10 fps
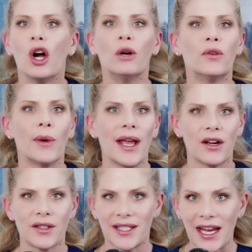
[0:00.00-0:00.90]
override
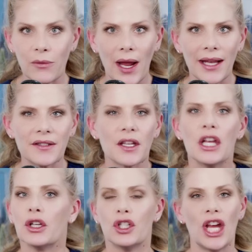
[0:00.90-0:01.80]
our state rights,
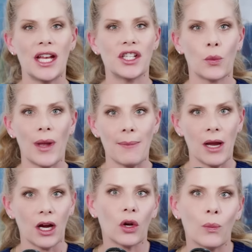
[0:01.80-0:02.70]
could change the way
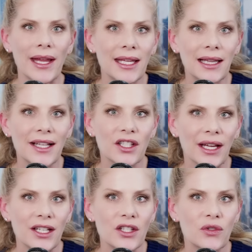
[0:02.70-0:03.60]
America regulates our
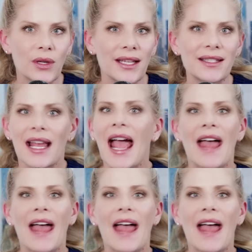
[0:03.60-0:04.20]
industries,